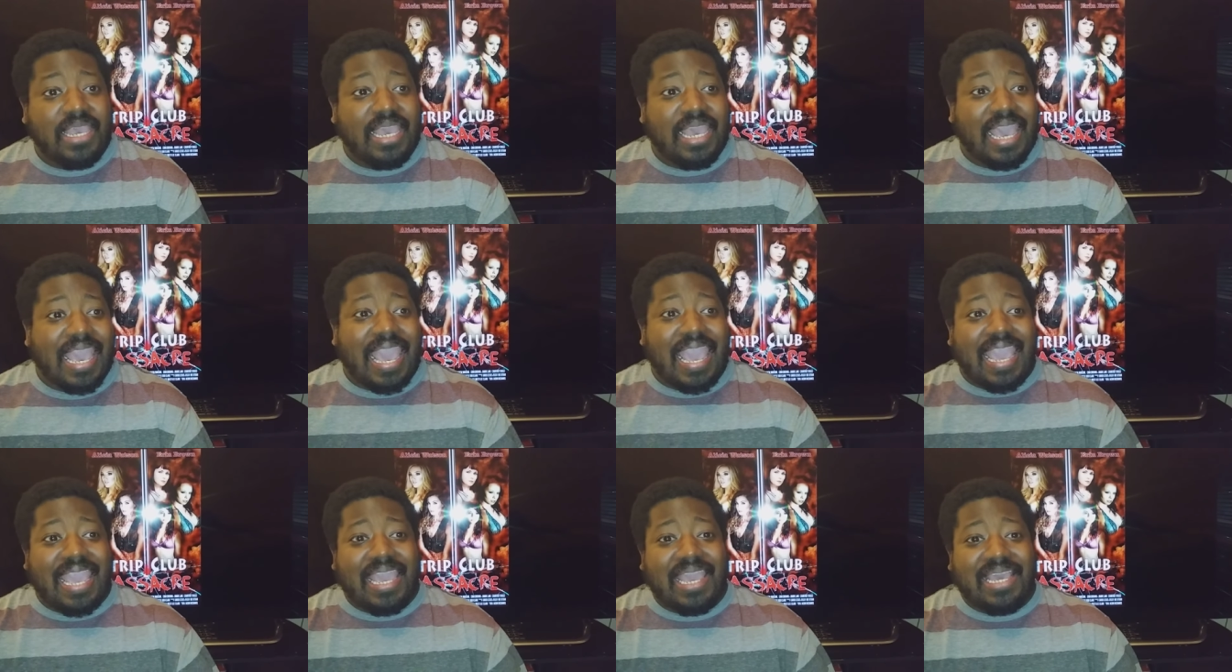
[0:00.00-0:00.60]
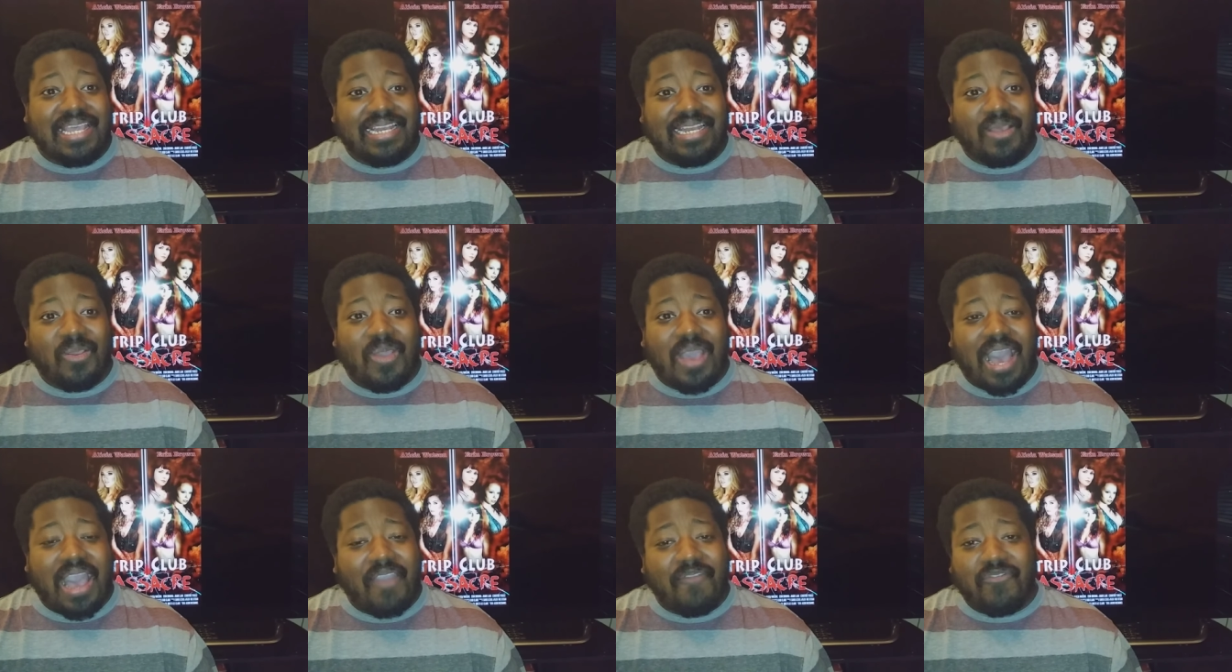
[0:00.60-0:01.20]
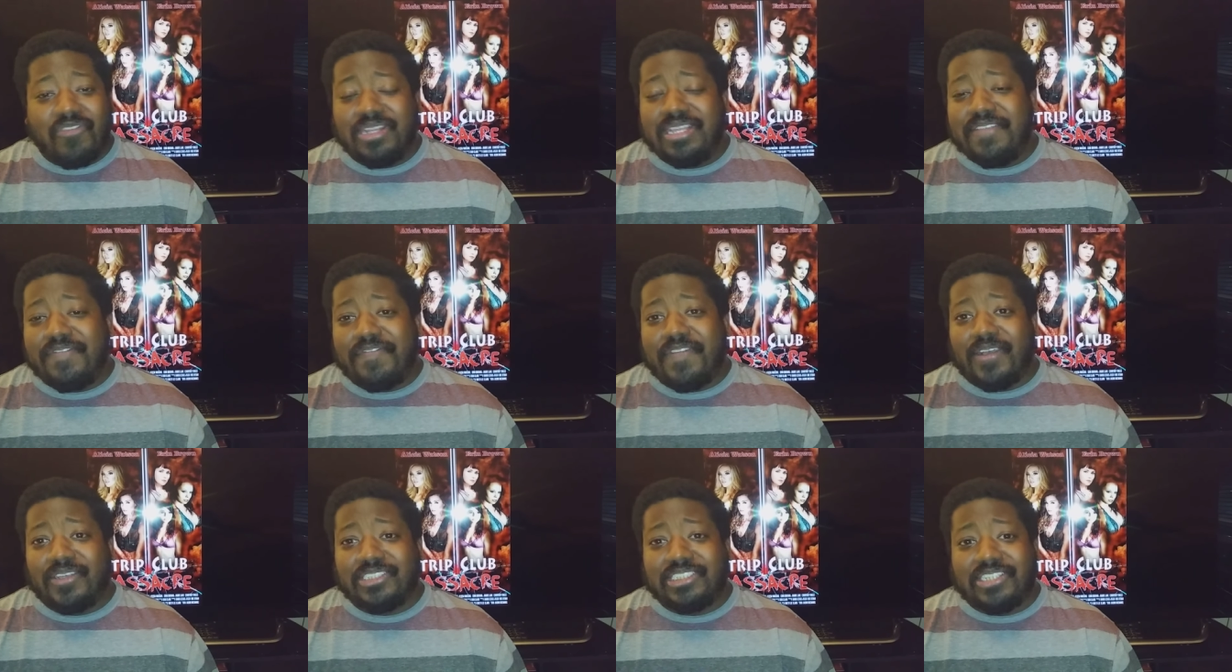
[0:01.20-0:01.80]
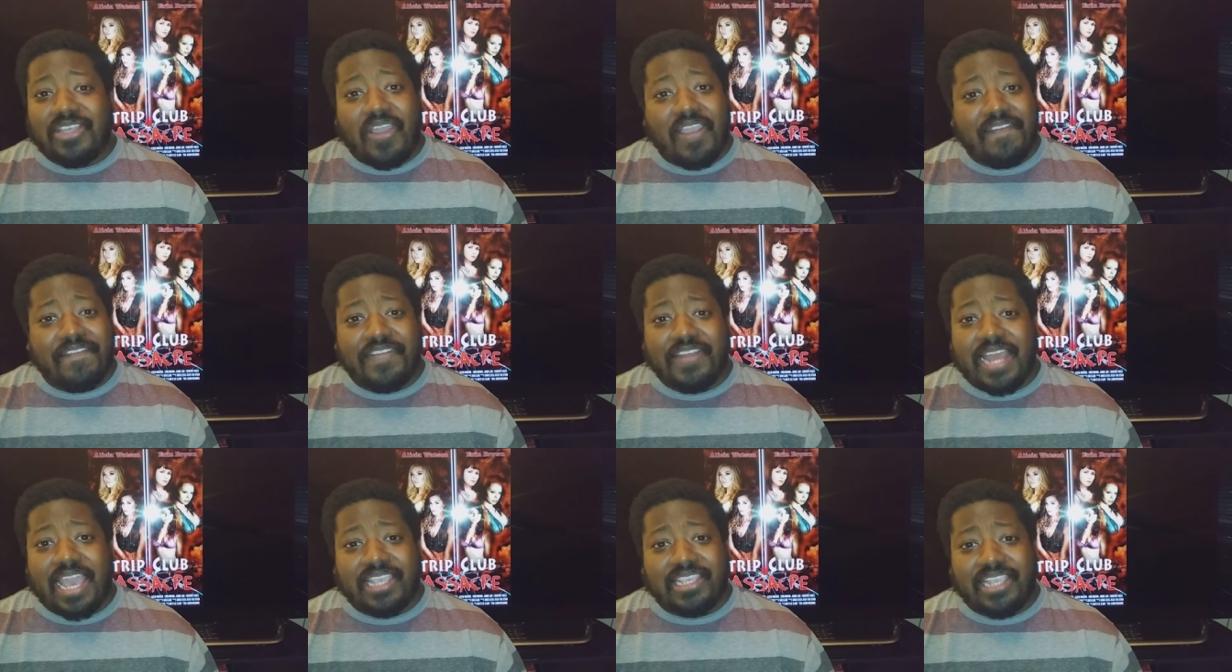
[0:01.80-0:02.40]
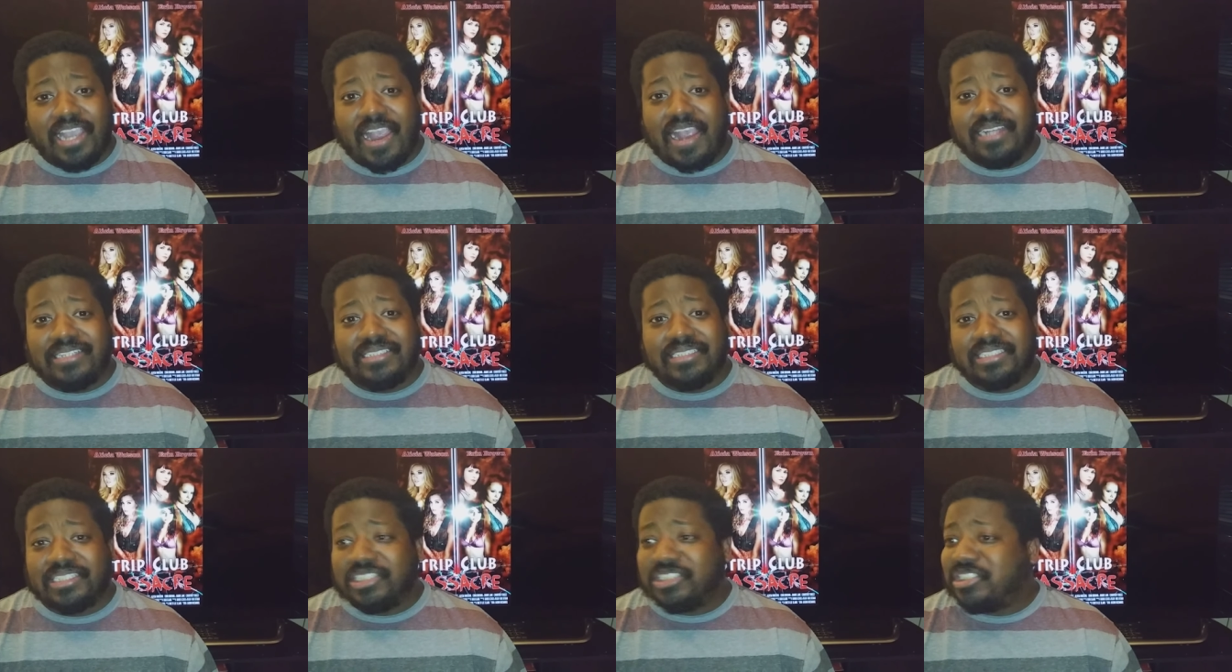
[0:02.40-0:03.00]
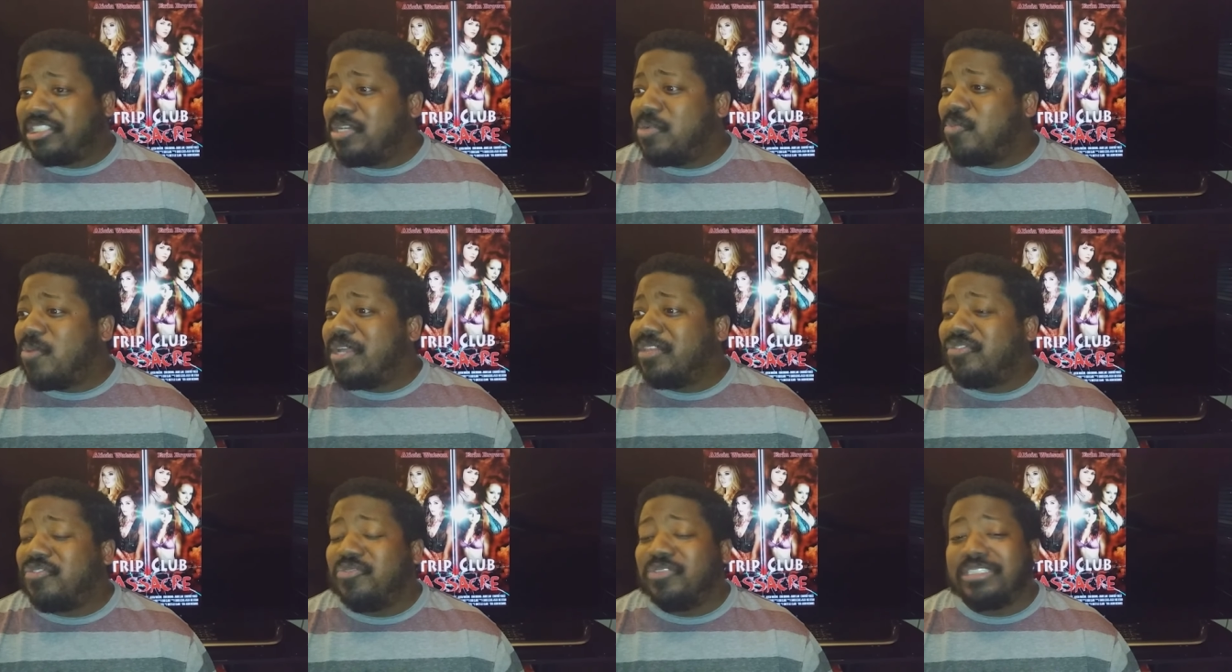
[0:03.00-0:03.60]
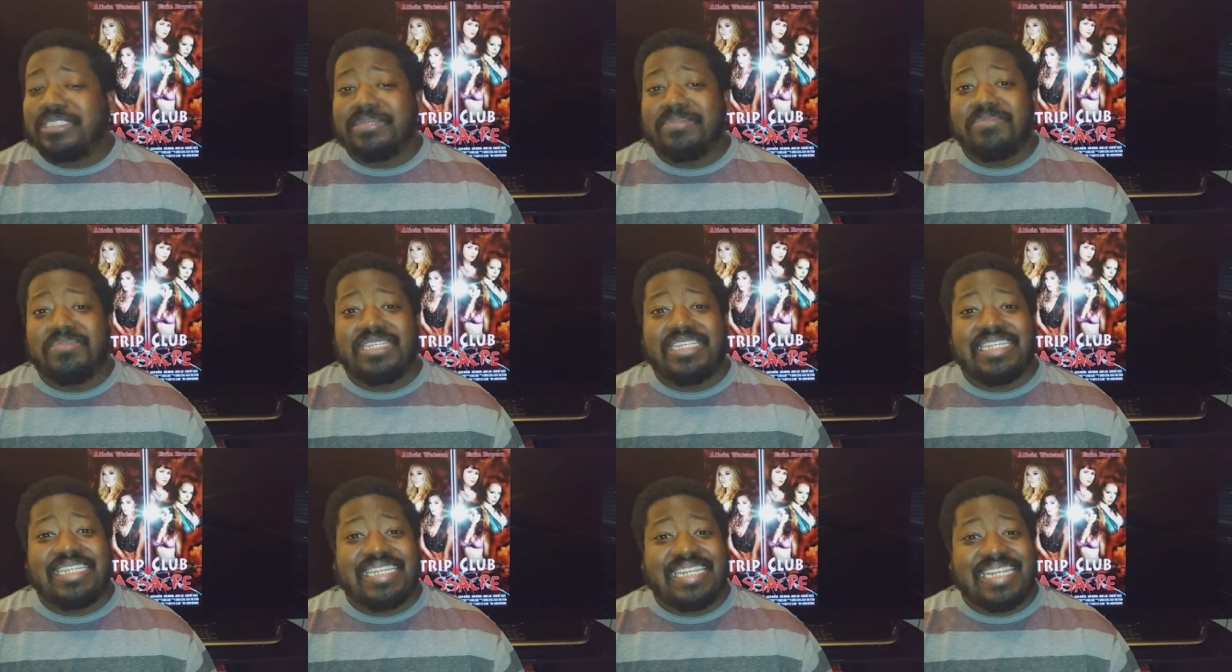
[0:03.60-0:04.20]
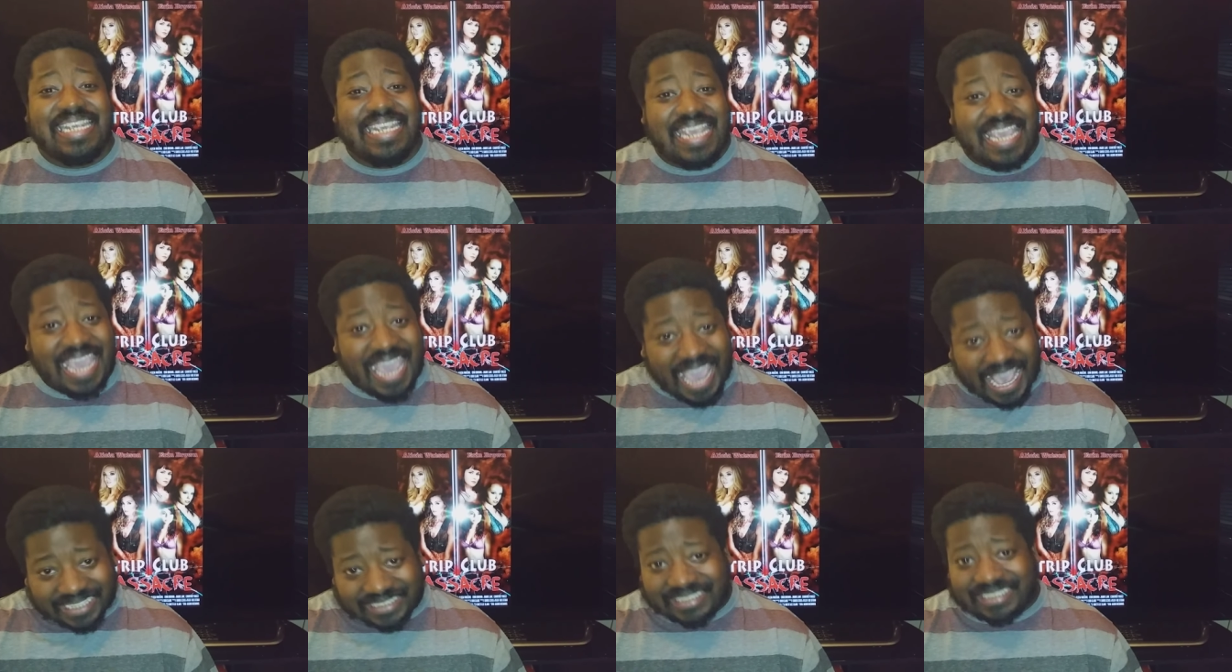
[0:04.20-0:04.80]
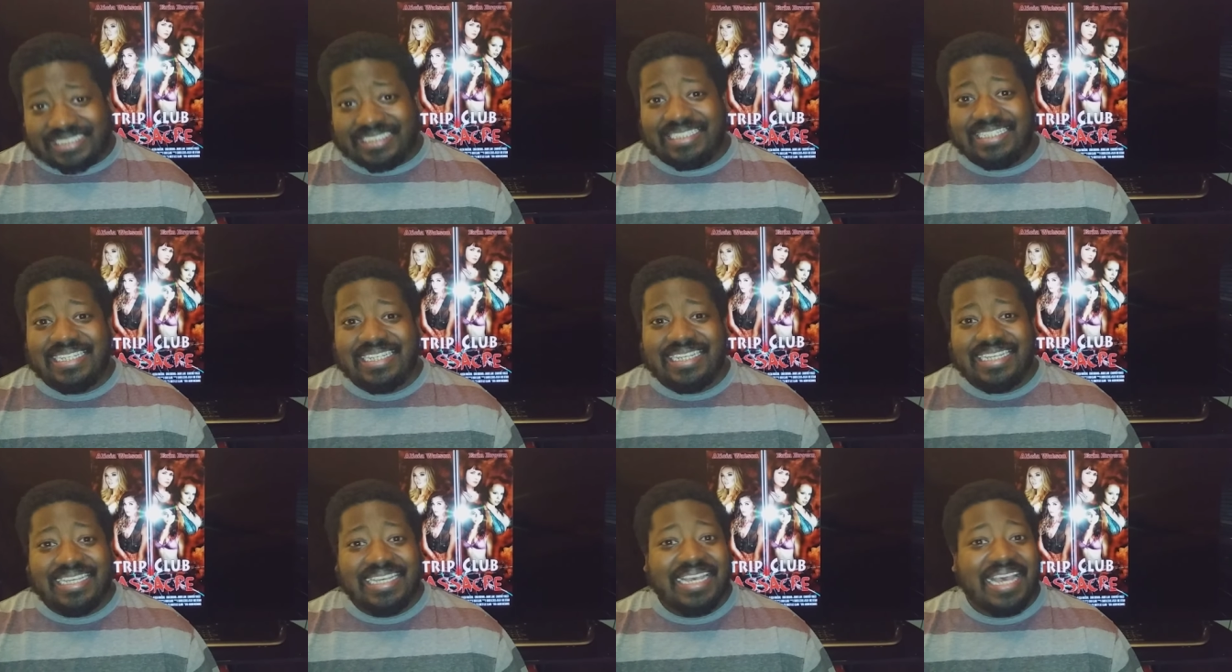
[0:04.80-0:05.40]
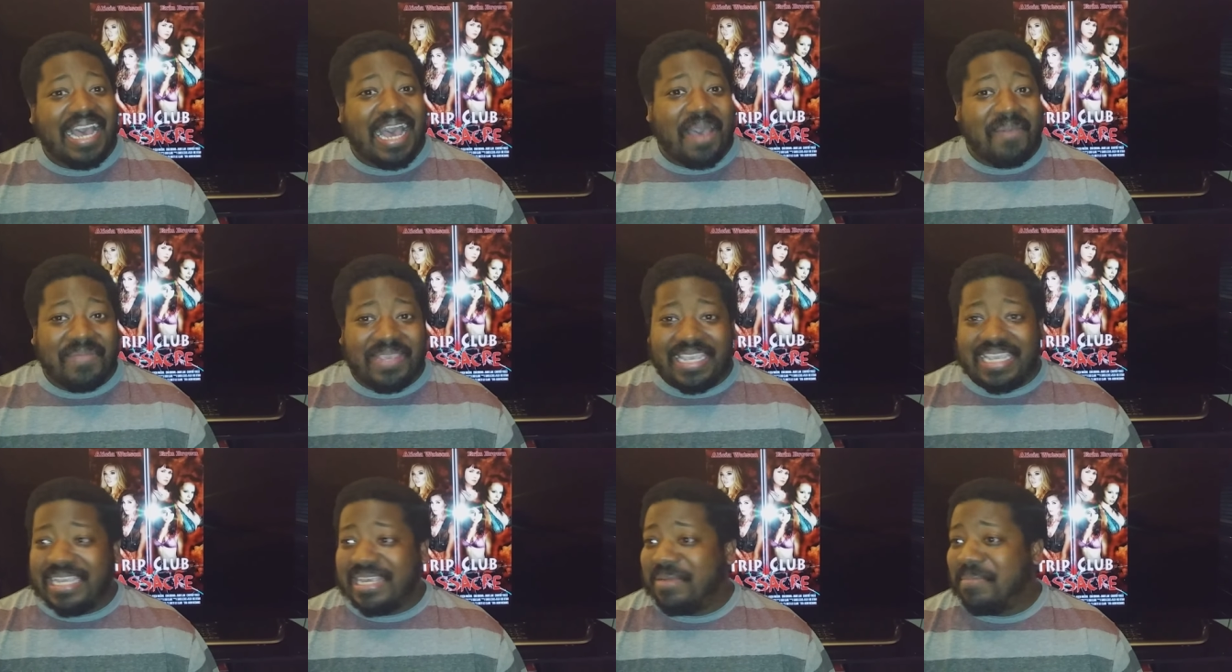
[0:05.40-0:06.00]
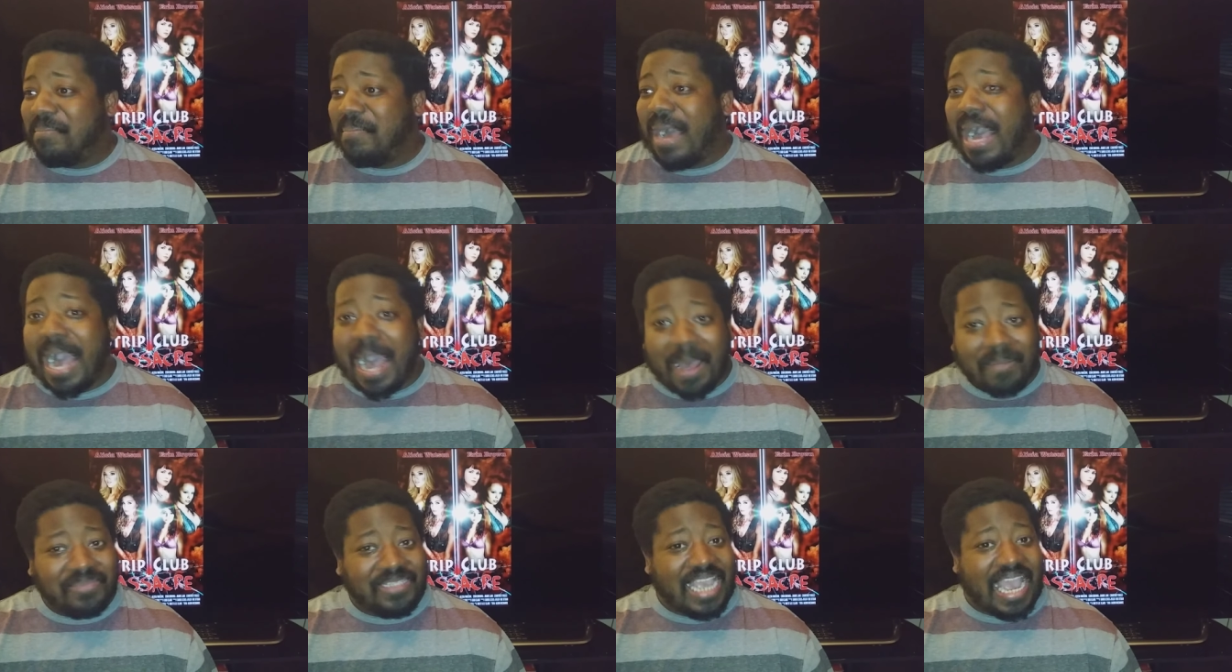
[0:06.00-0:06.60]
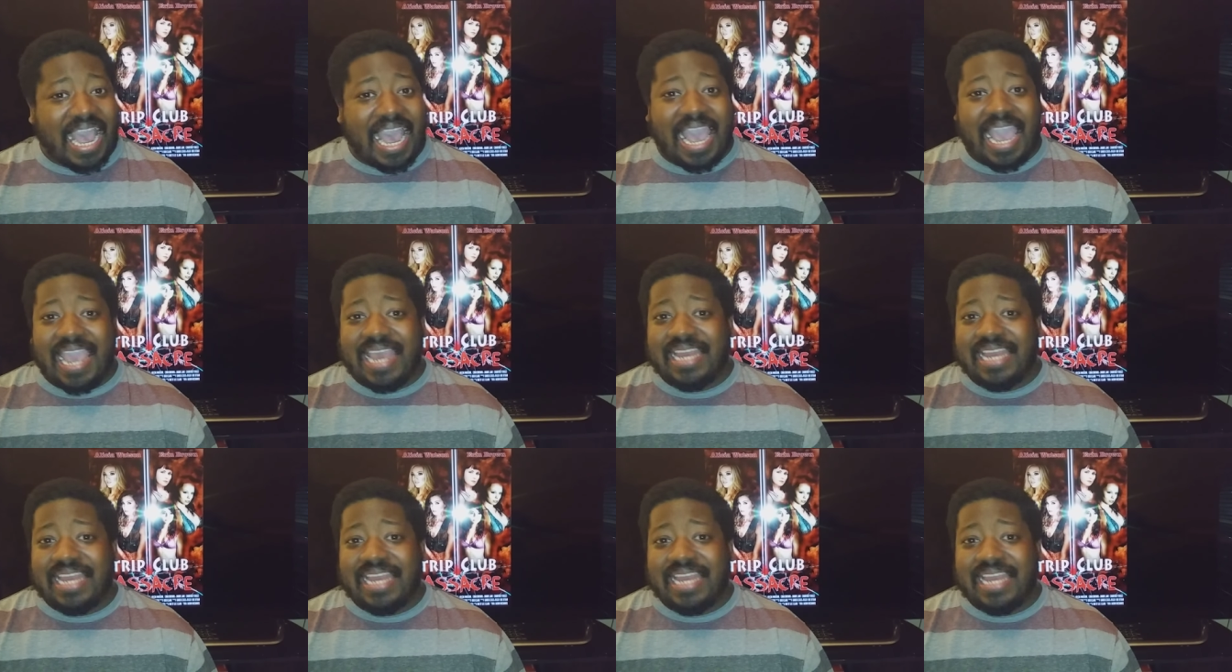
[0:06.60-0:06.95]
and I really felt sorry for that character because she went through some shit. I mean, mom died.